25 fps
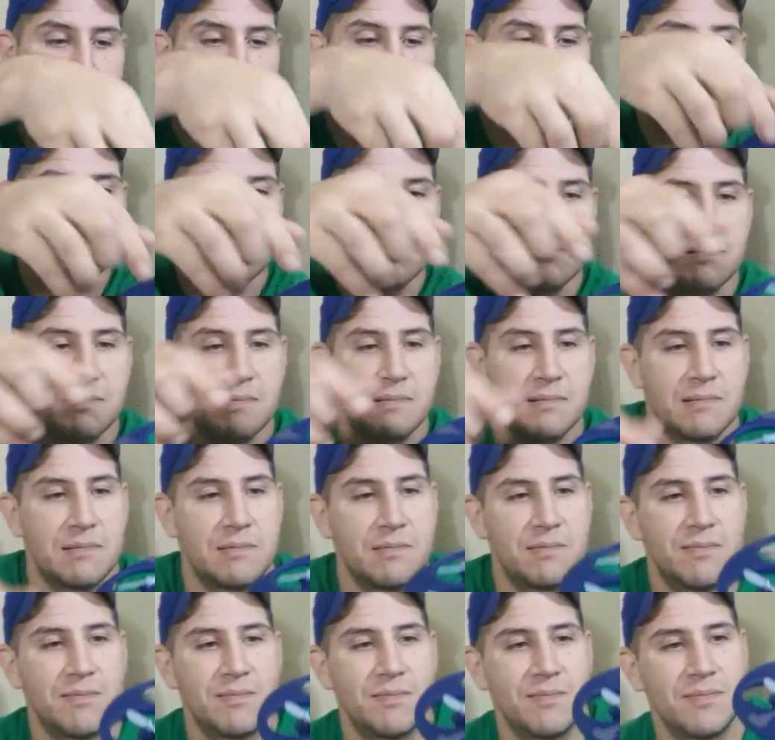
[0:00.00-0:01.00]

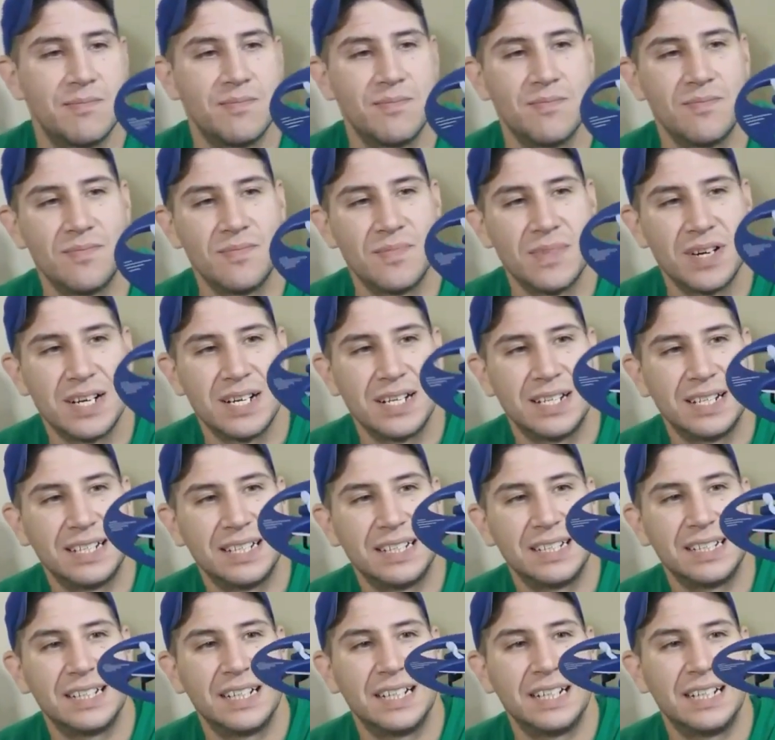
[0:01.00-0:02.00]

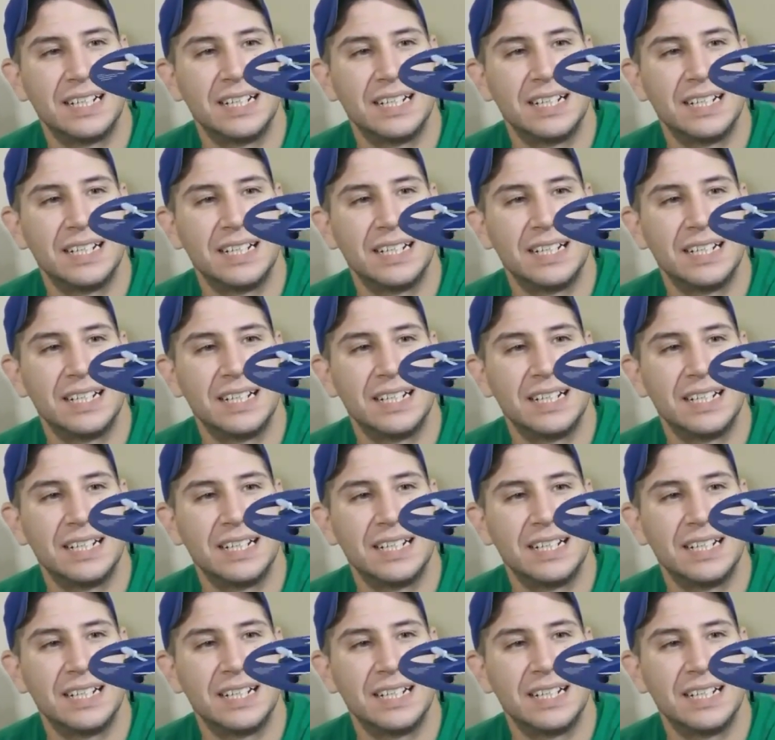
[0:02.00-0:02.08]
Nobody speaks.